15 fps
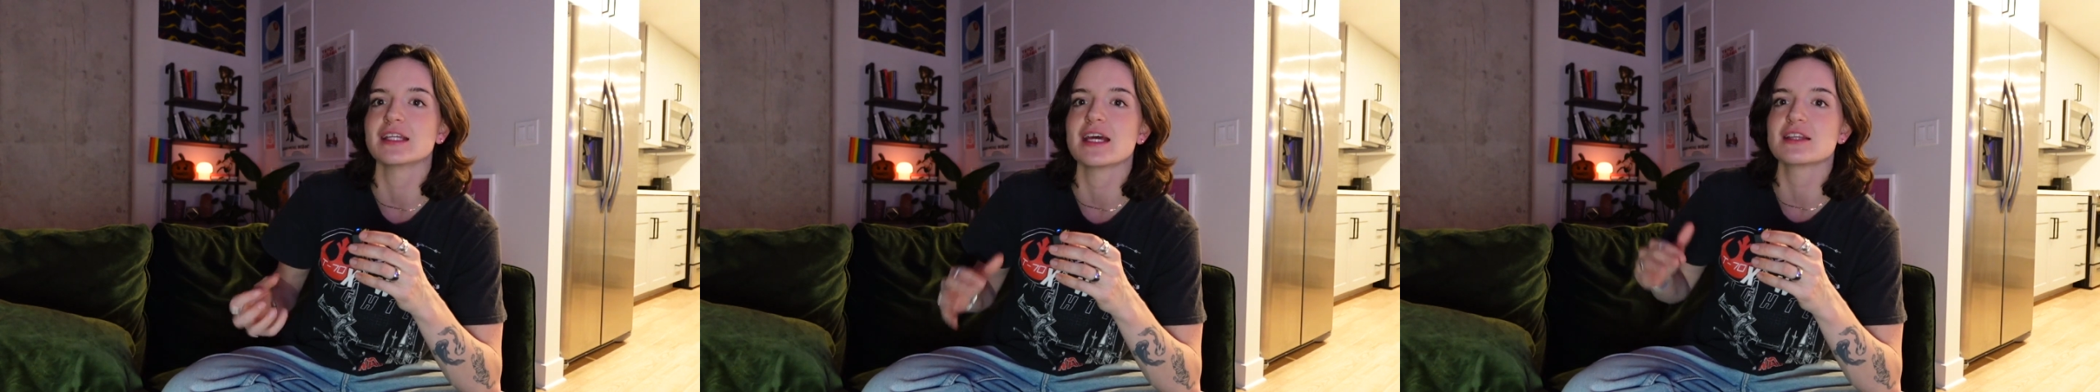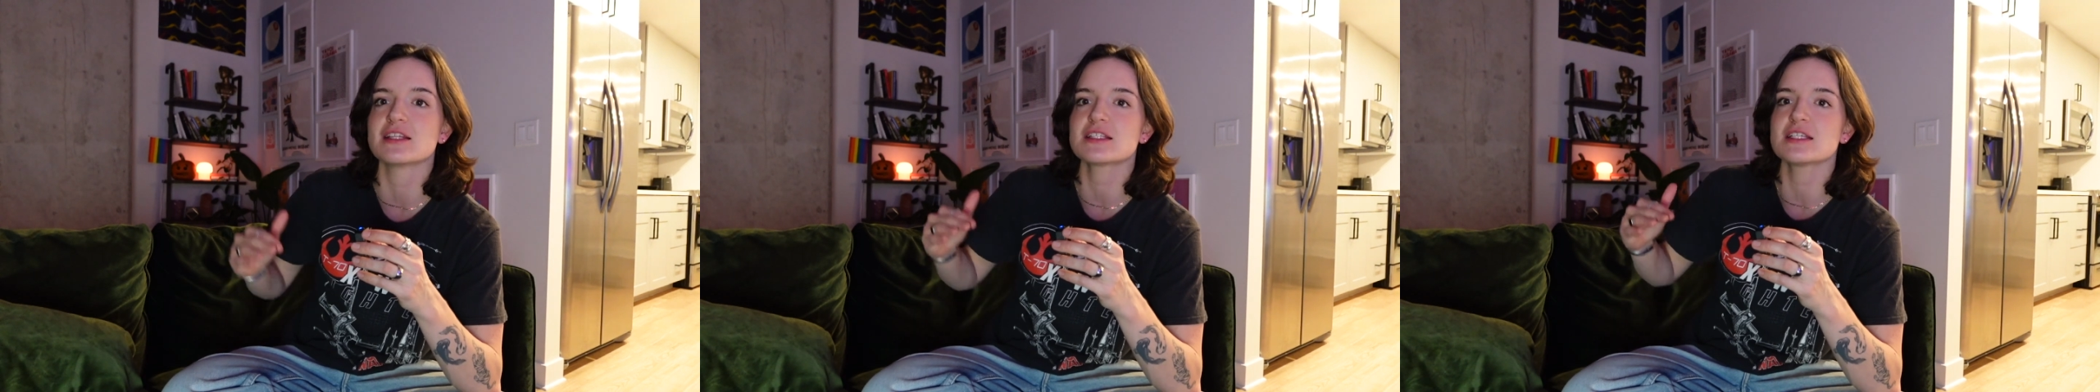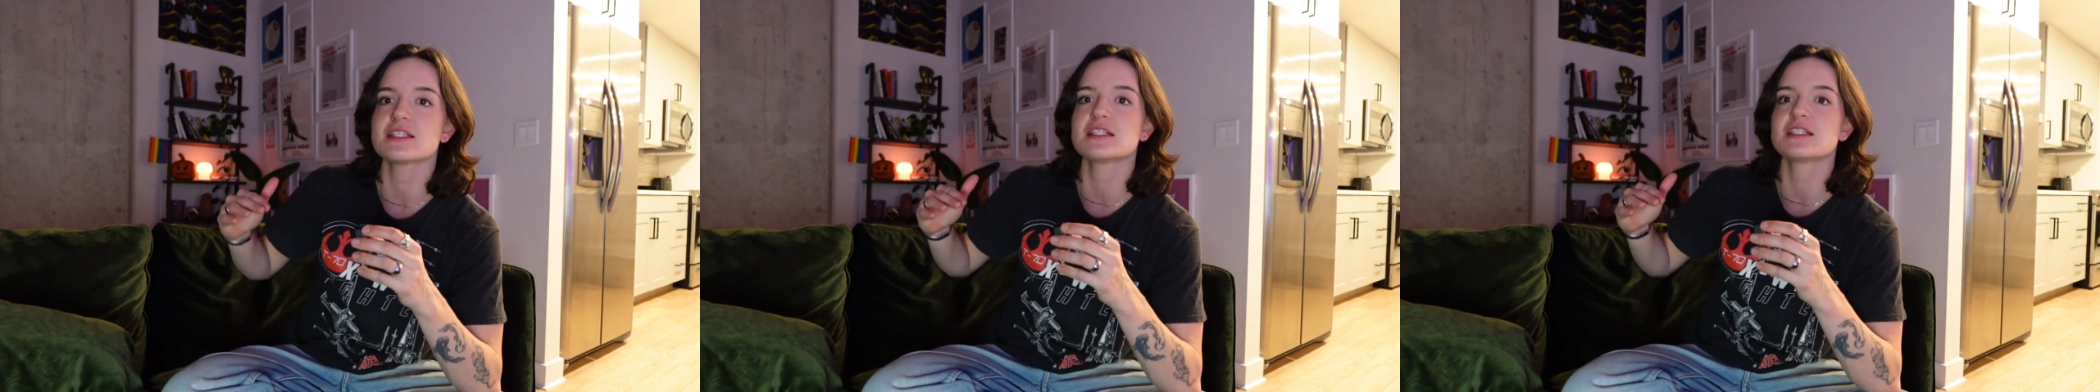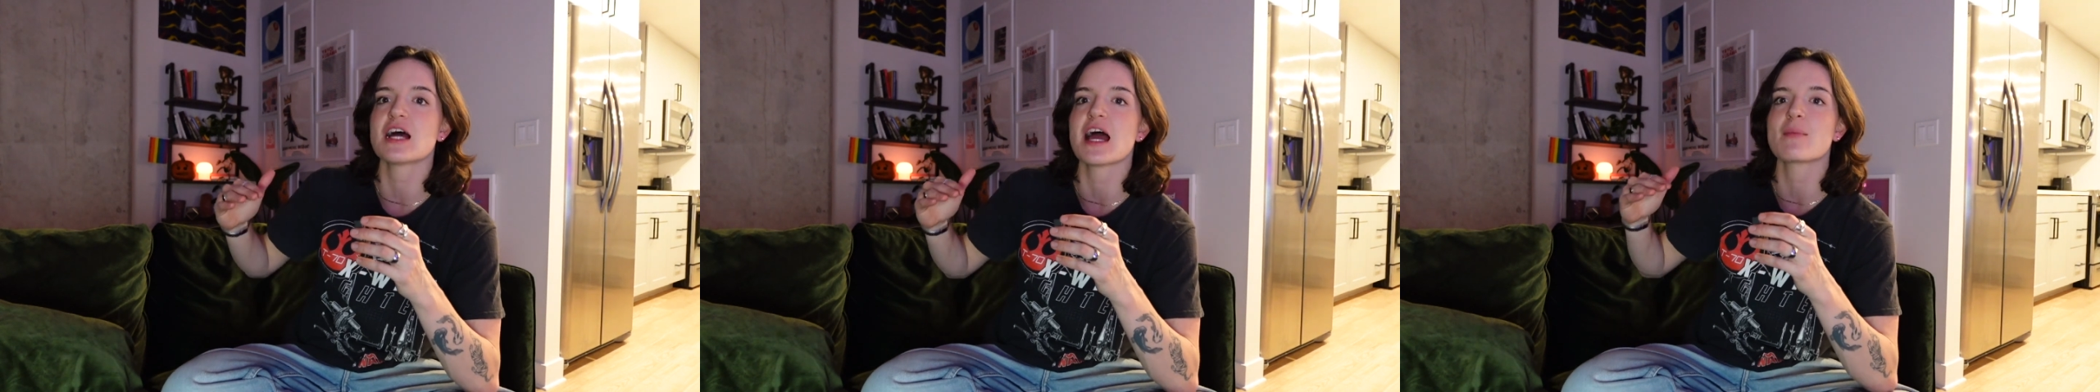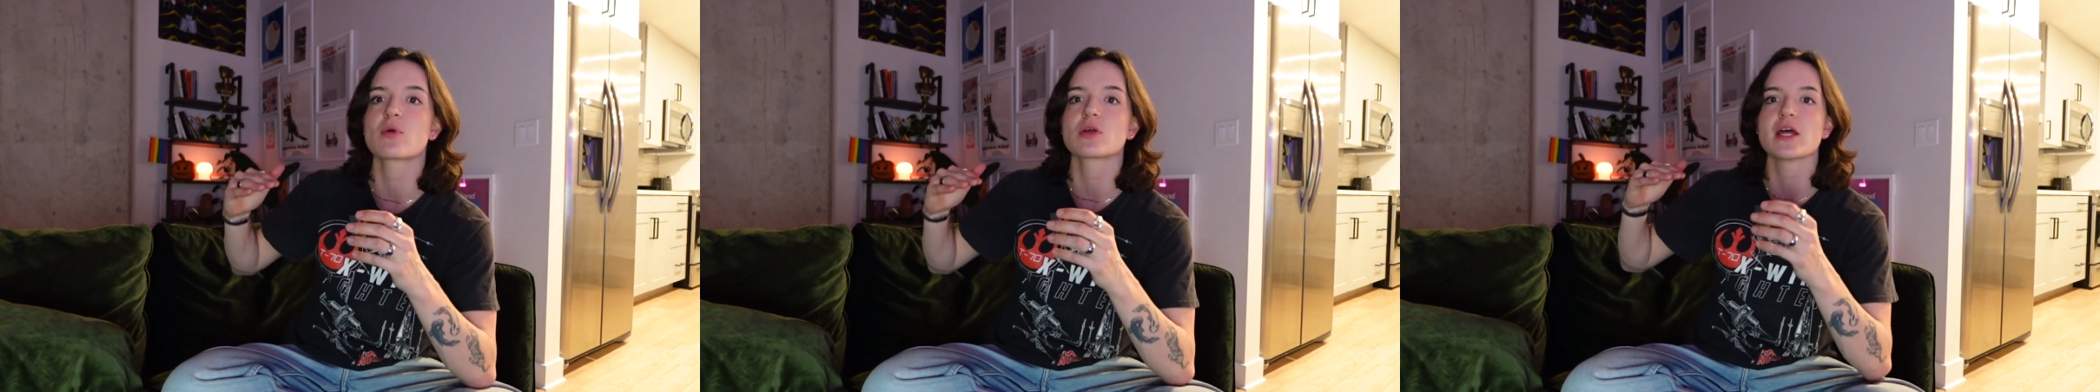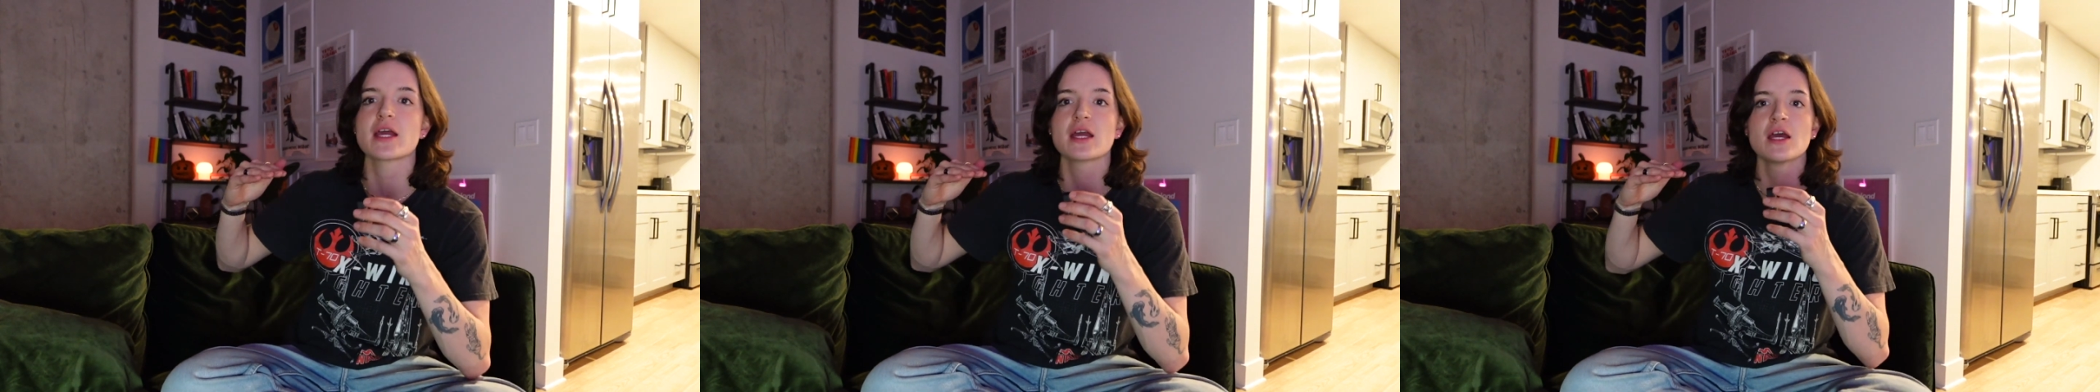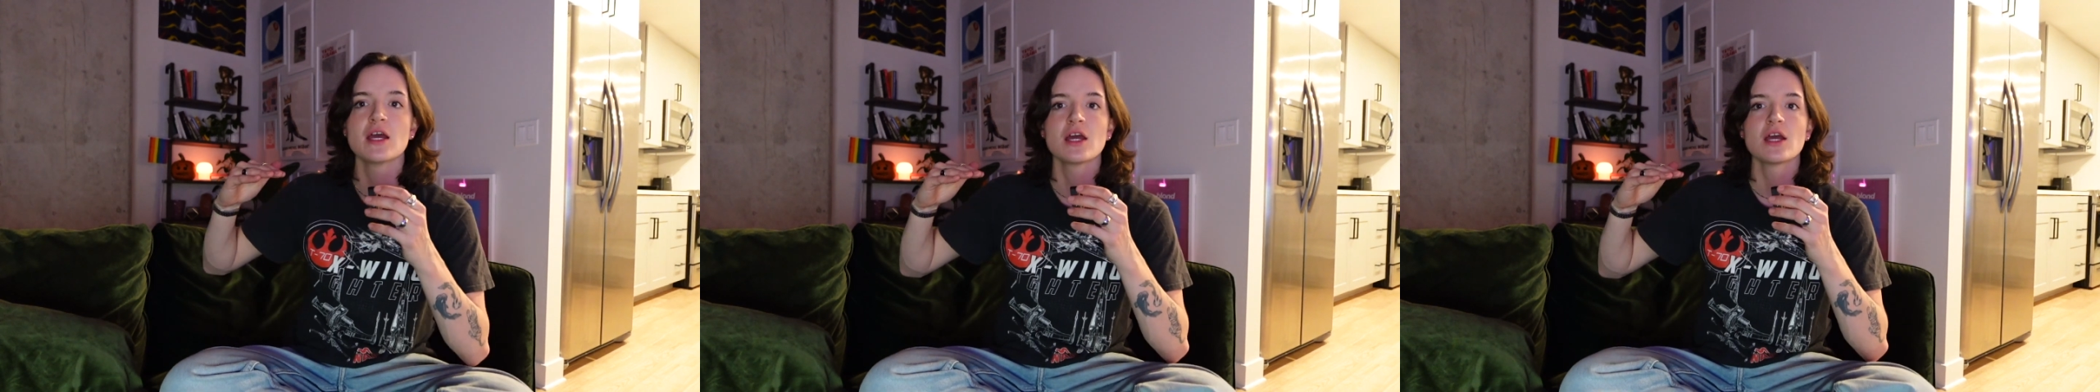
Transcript: Like this is the time where like